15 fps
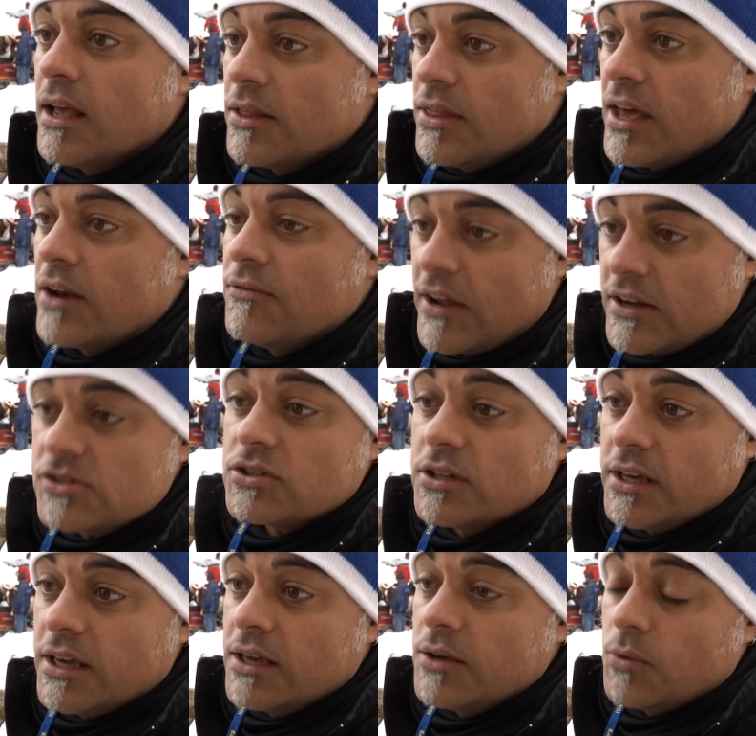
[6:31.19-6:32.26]
that
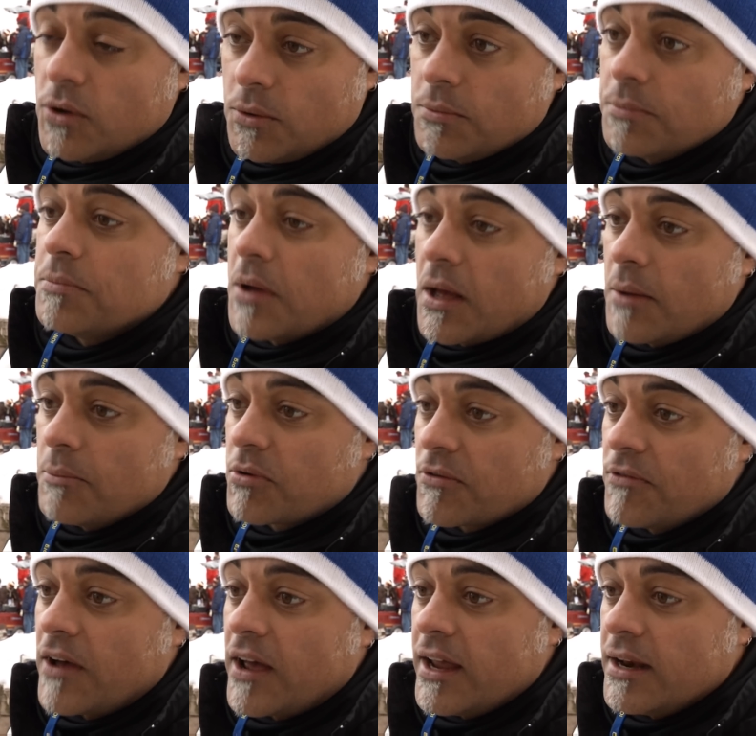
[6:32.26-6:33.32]
eventually will um,
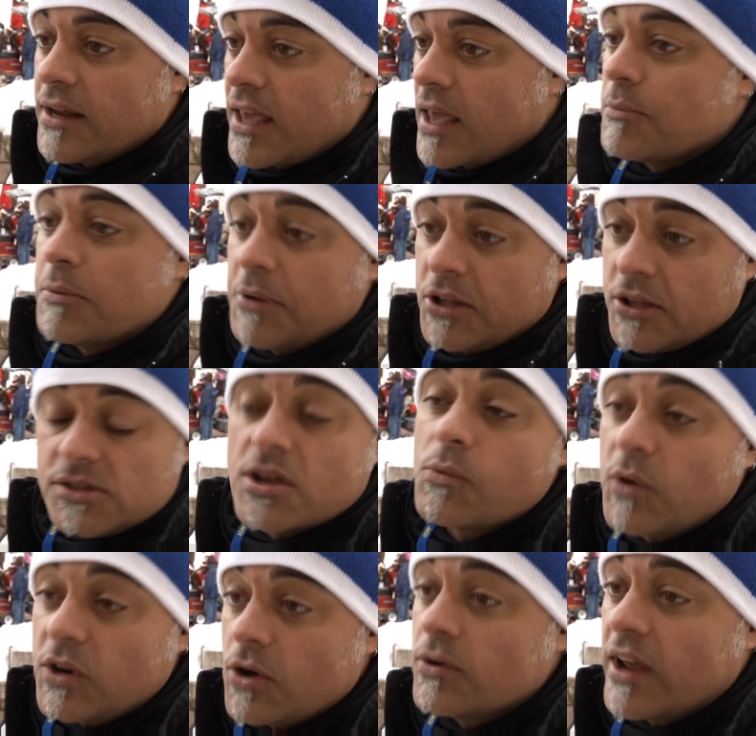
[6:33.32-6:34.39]
provide capabilities that
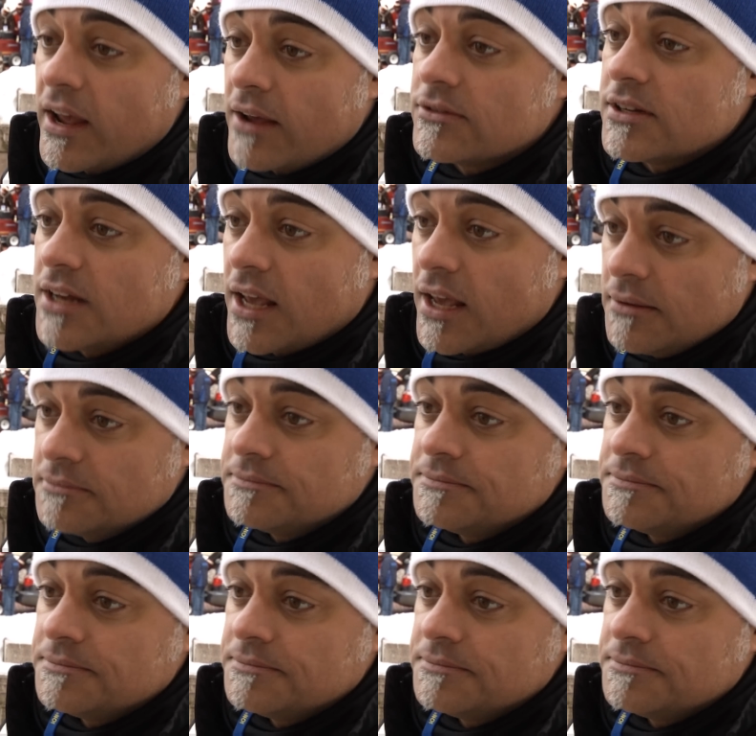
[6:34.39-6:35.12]
we don't have today.